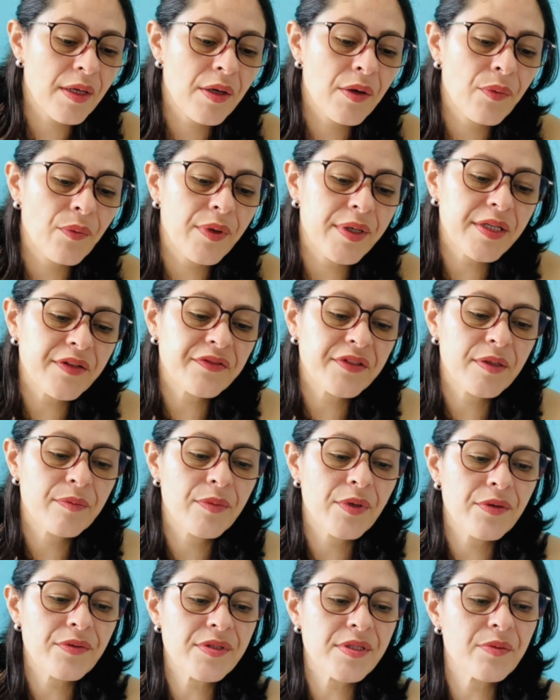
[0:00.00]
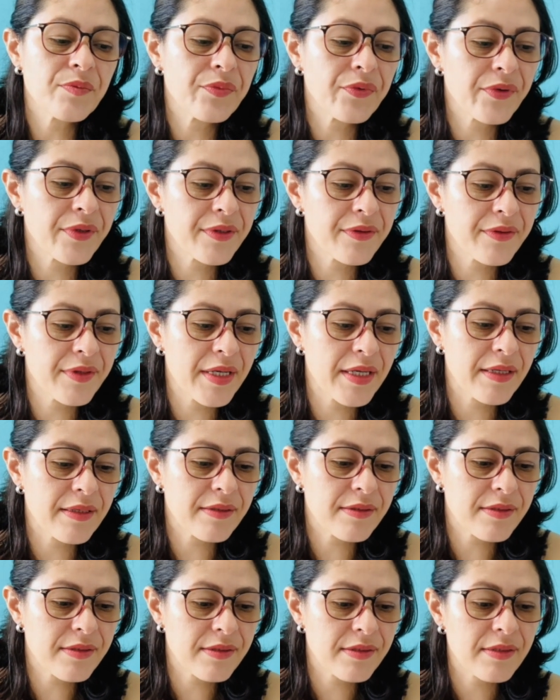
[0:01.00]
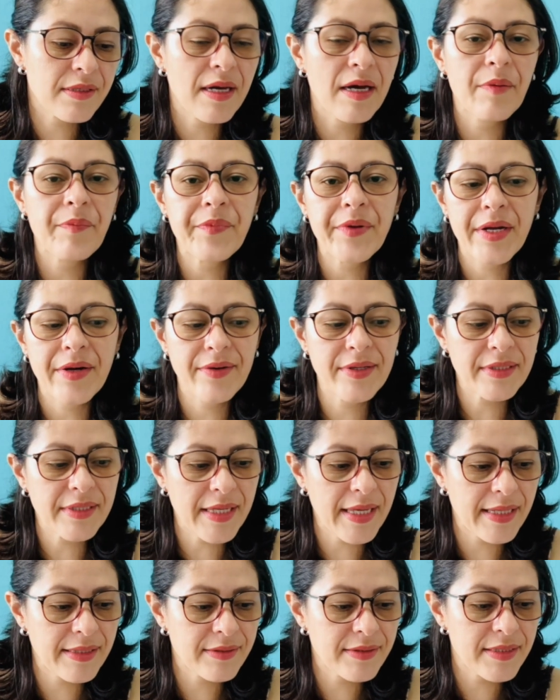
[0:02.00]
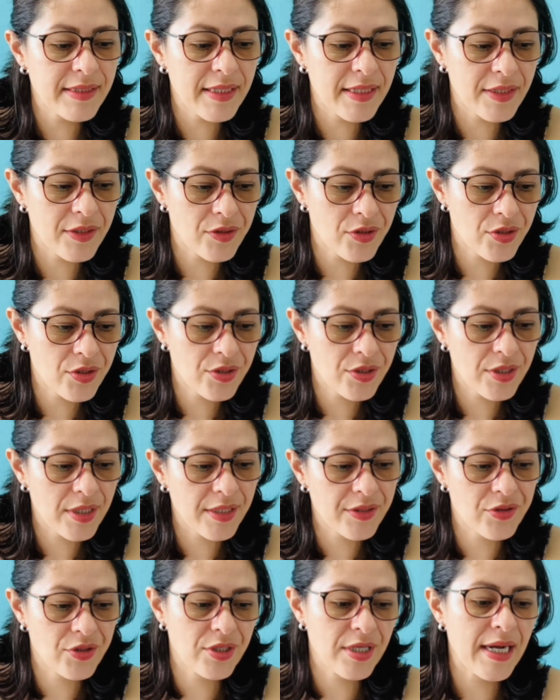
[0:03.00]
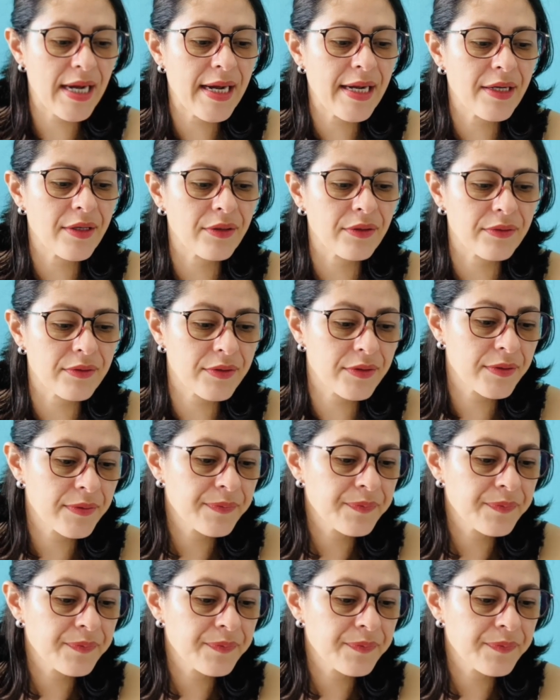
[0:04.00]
One of the most important things a parent can teach a child